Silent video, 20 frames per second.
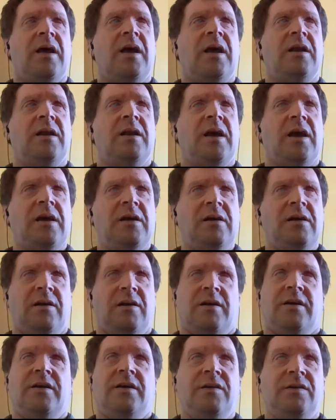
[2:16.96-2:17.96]
In
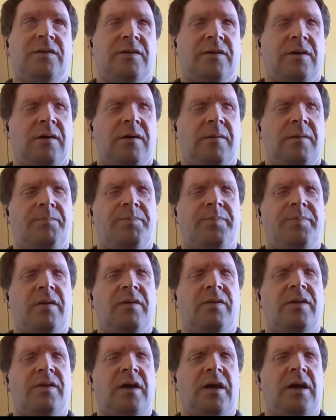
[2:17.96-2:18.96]
English,
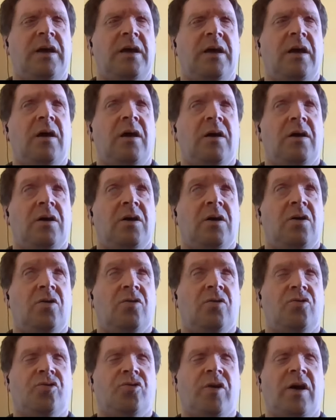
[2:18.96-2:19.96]
the
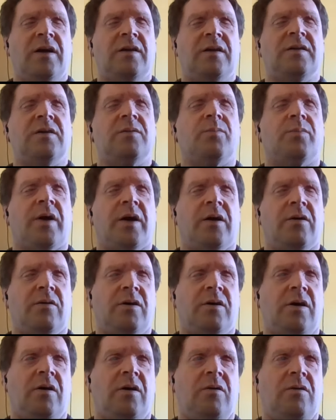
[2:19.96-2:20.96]
contracted Braille
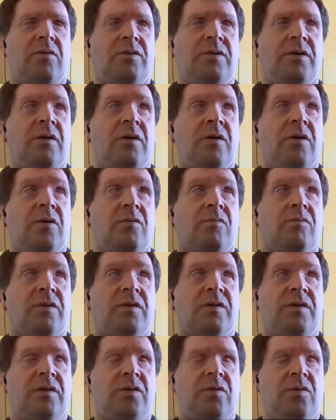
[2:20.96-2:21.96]
code
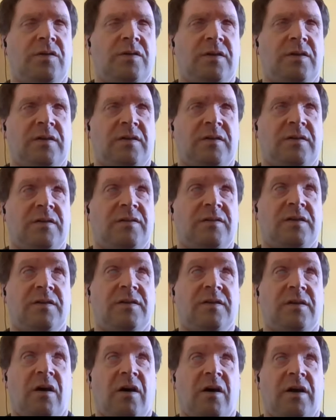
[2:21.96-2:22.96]
reduces the
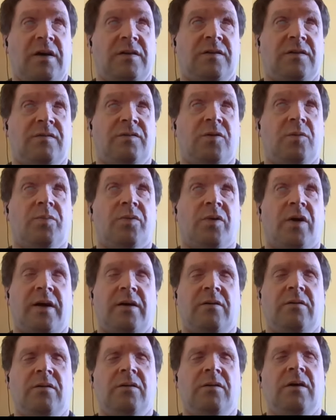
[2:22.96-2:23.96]
size of the
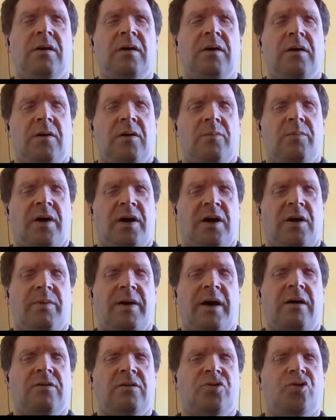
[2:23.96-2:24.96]
Braille by
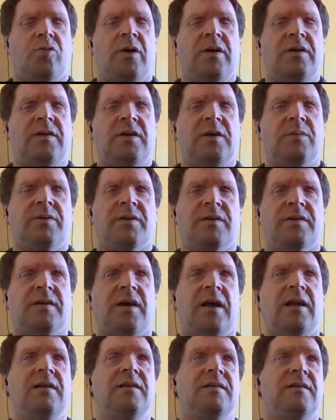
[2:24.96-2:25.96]
about
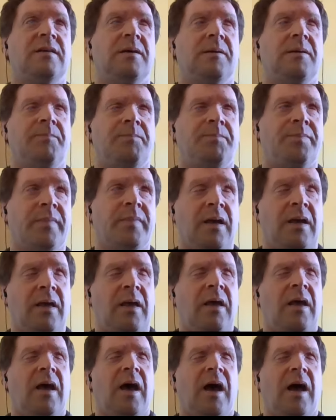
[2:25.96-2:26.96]
20%.
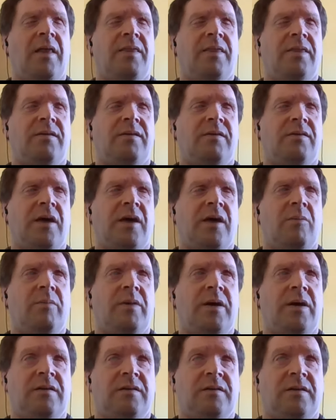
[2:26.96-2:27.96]
And that
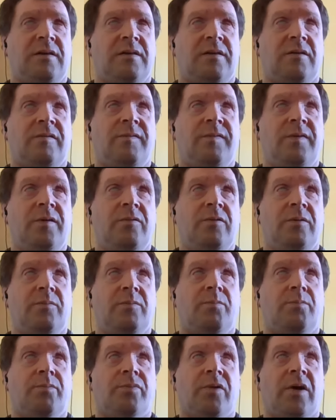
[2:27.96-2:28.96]
means the
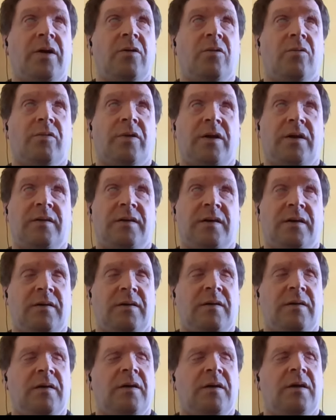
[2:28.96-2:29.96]
fluent Braille
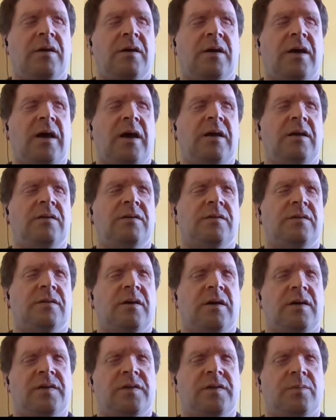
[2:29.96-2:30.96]
reader
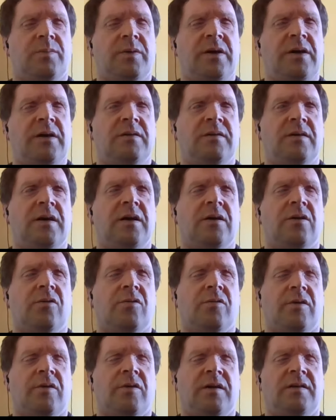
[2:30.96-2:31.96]
gains a speed
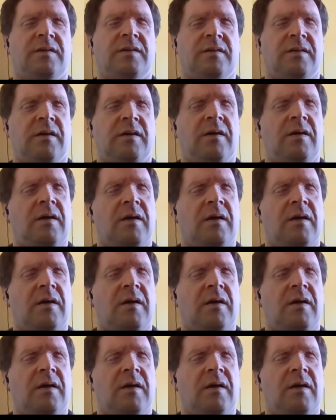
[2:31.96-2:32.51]
increase